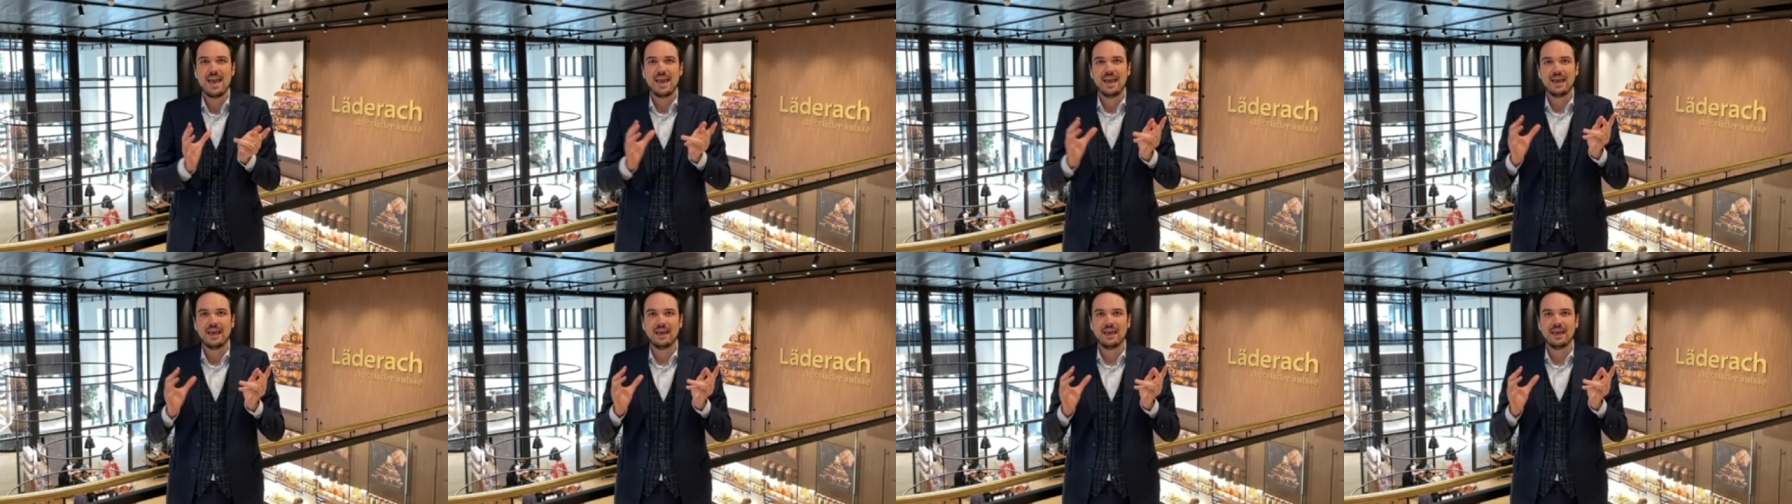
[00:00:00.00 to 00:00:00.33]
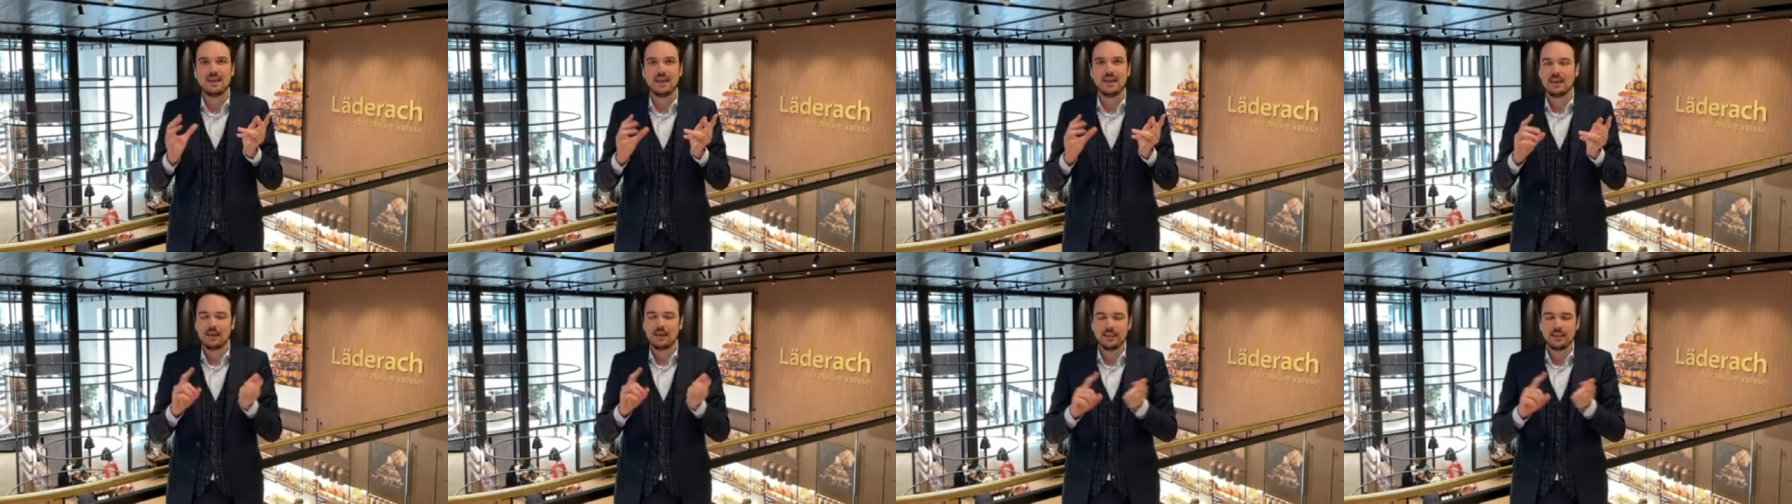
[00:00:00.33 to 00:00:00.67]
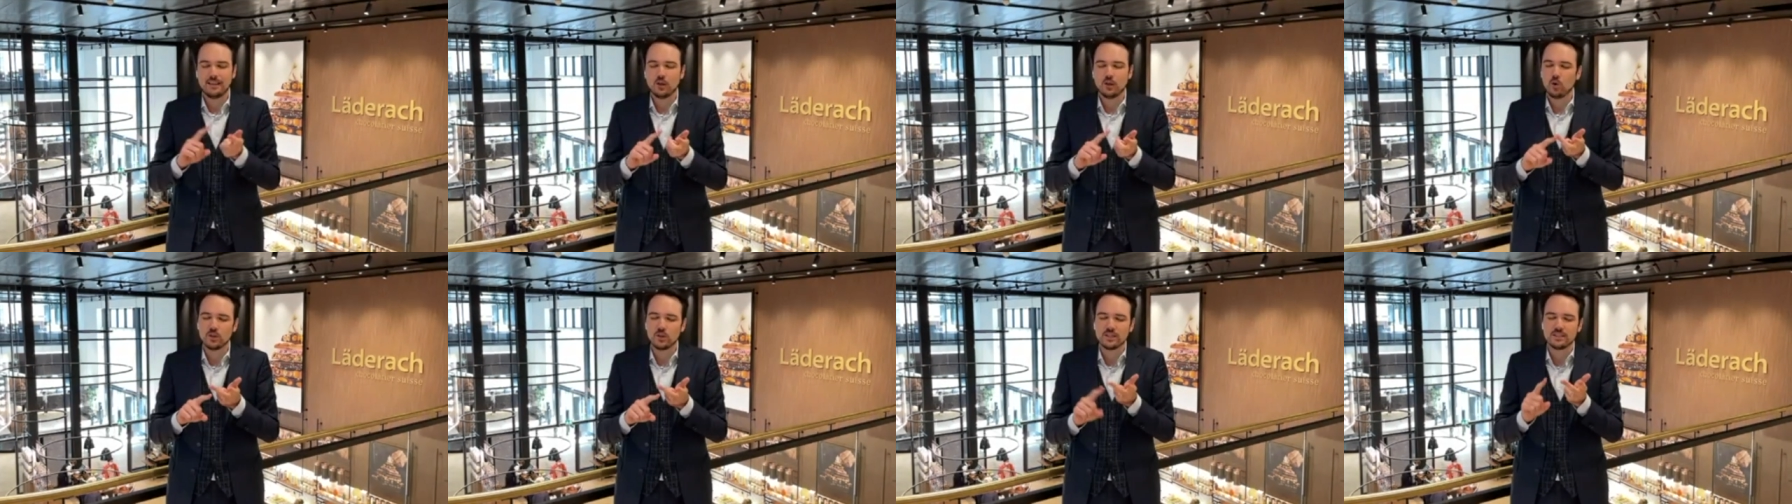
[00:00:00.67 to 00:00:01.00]
uh, and
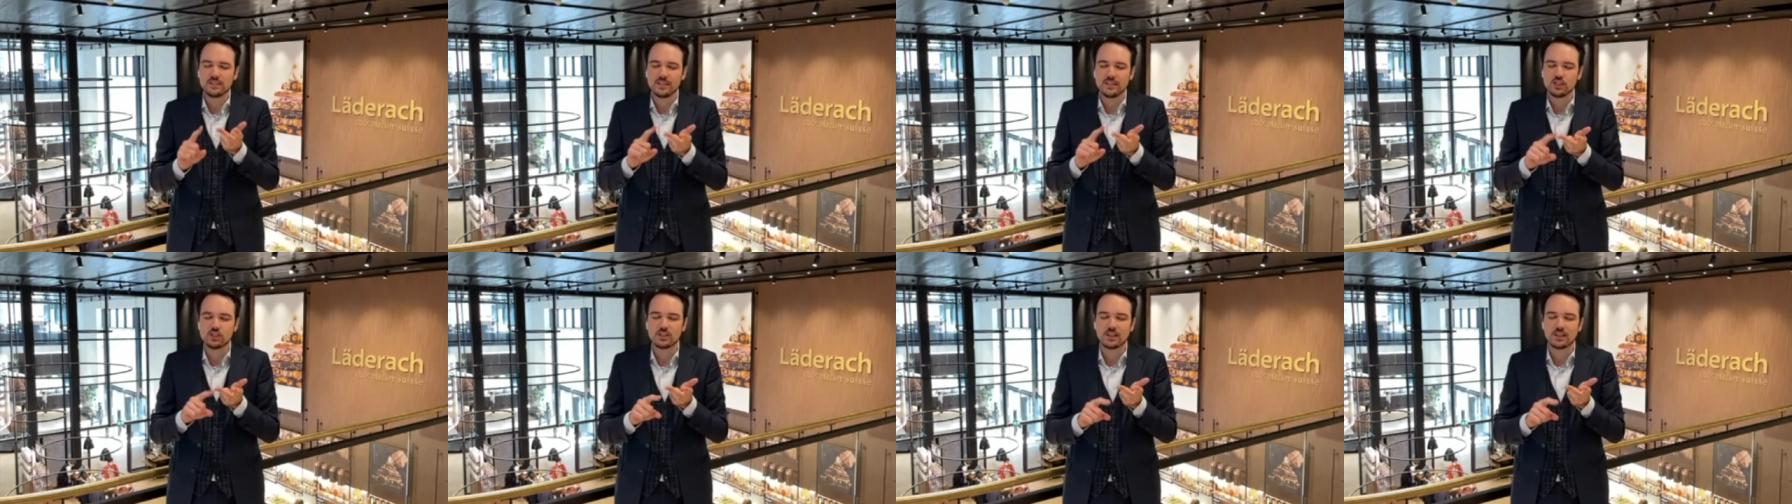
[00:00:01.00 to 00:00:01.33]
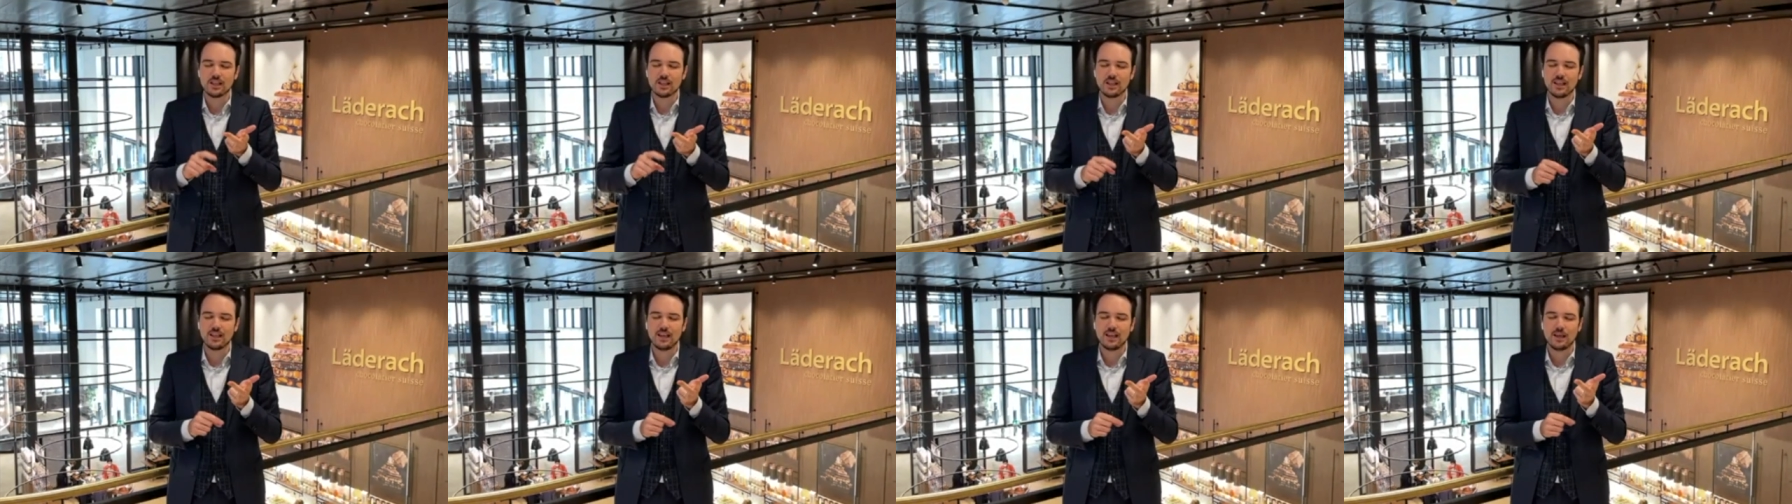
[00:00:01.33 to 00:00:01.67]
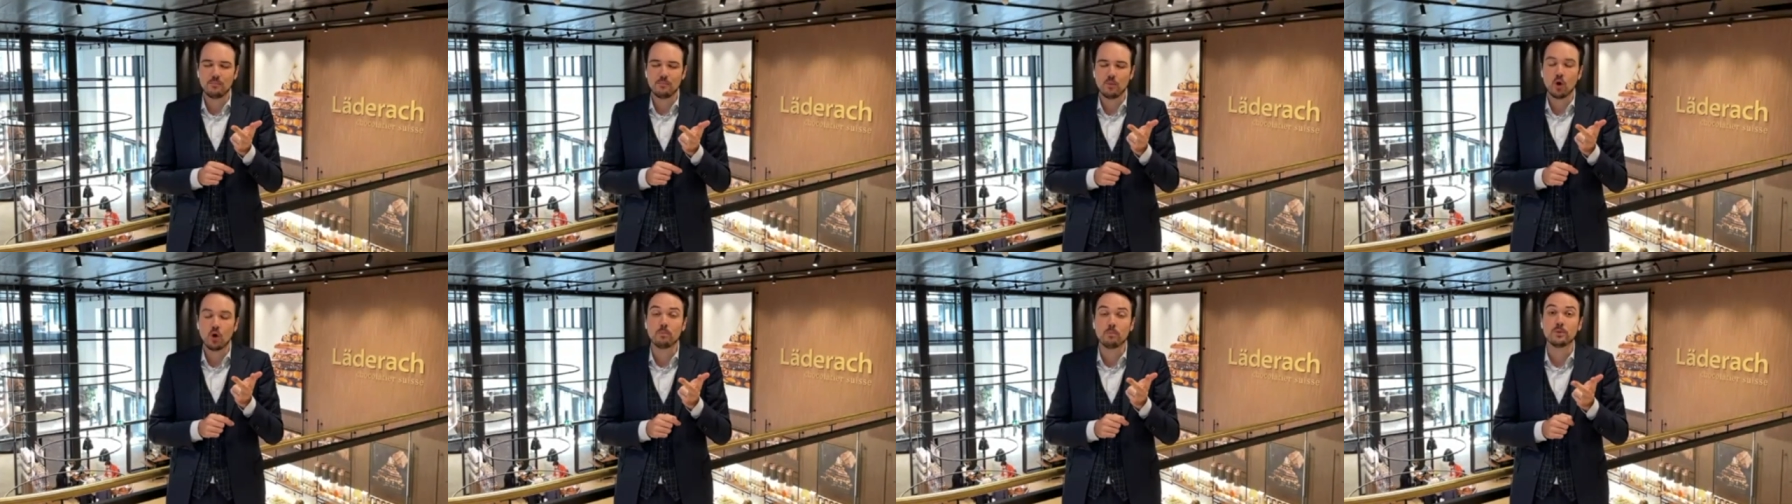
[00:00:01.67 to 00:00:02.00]
all the digital
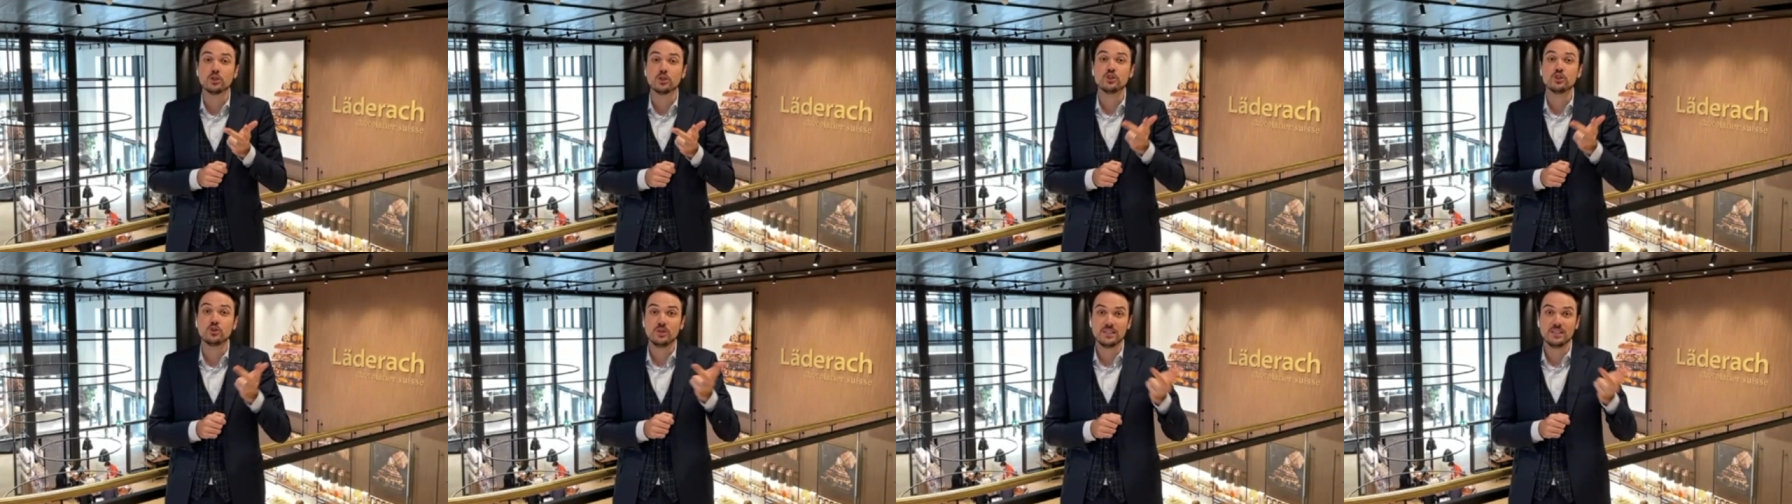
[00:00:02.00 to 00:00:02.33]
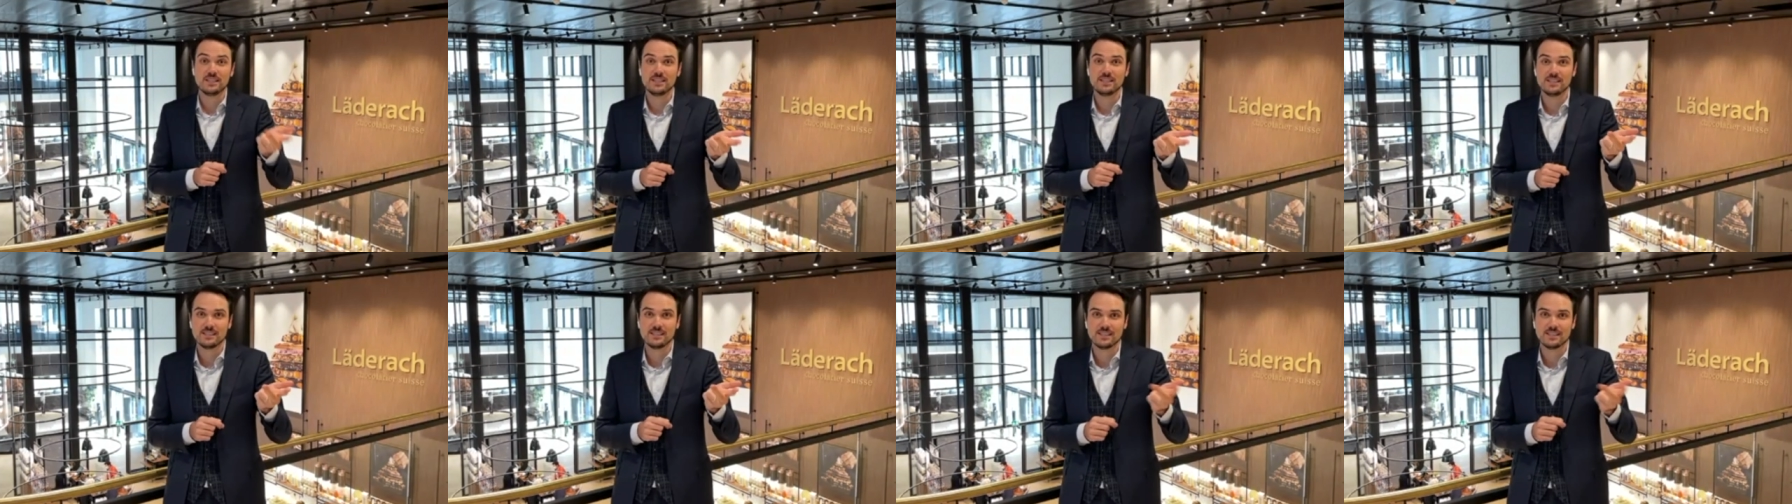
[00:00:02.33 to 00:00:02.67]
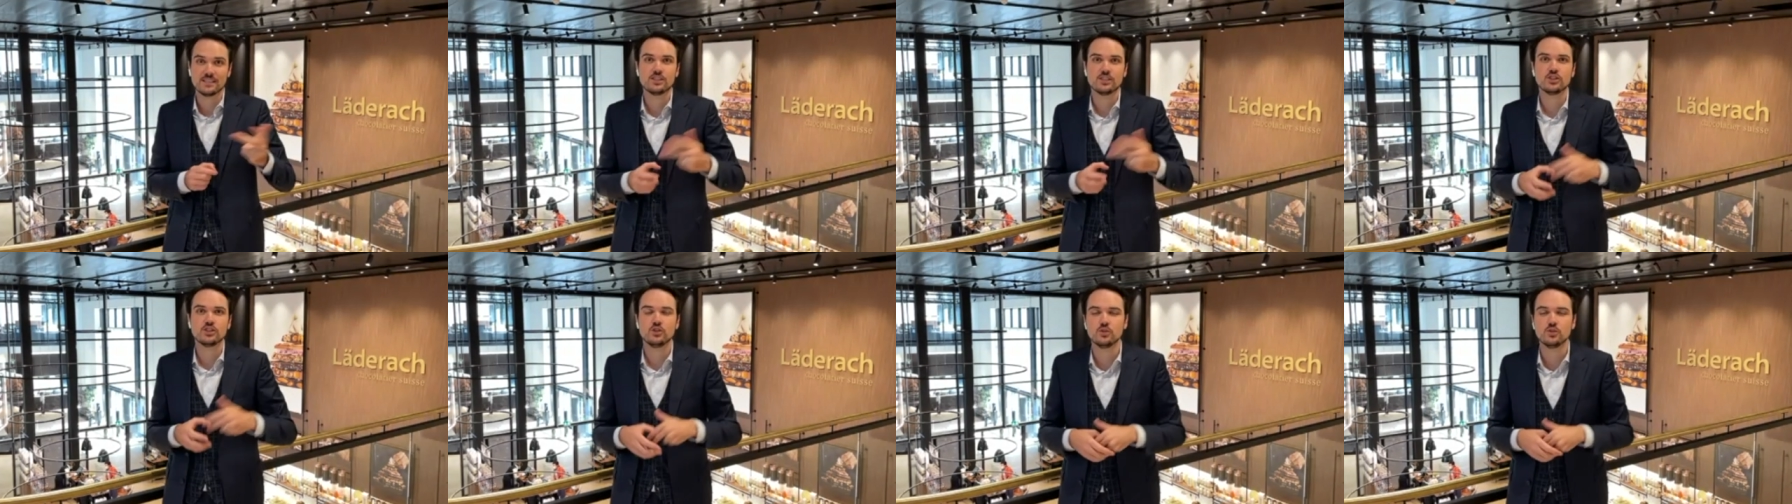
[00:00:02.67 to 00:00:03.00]
um, opportunities,
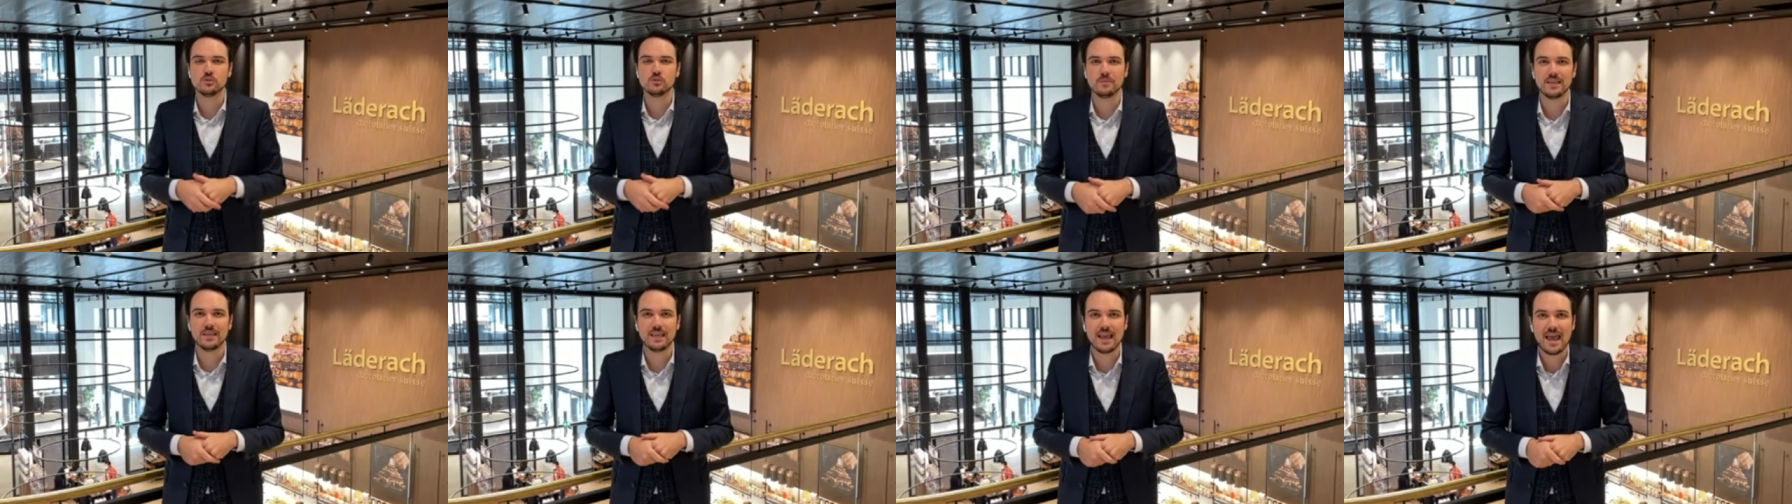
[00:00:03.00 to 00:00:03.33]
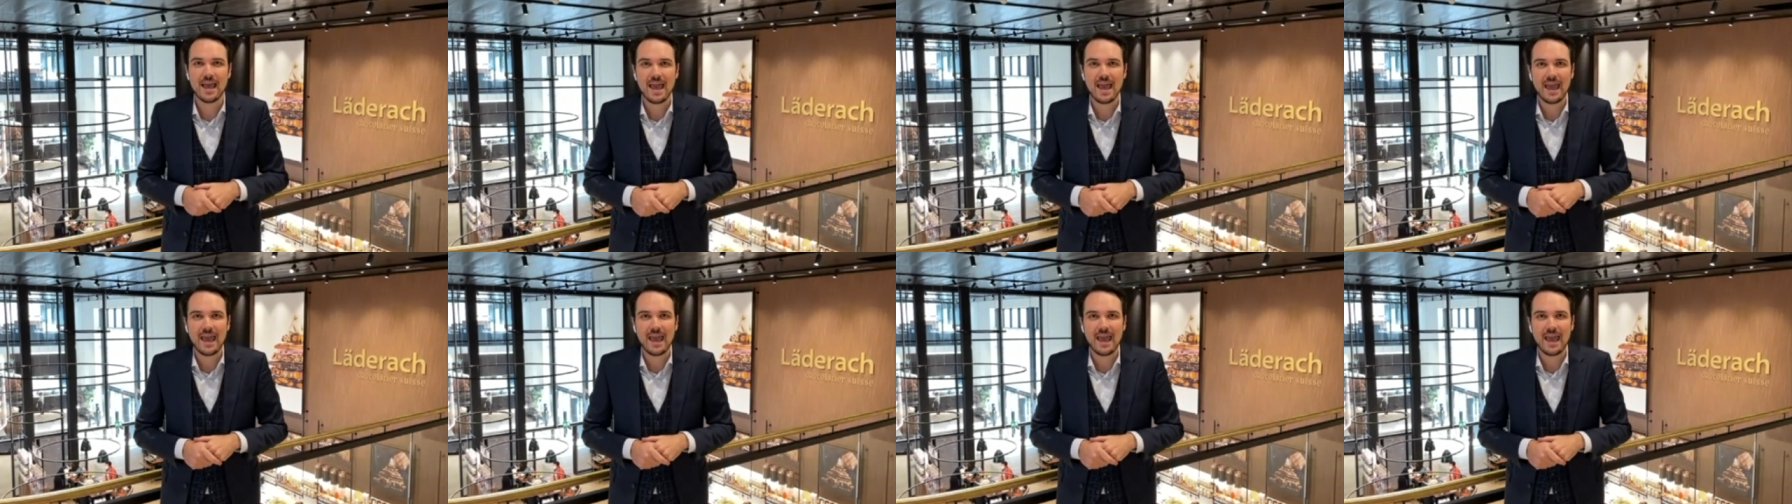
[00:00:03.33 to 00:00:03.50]
excuse me.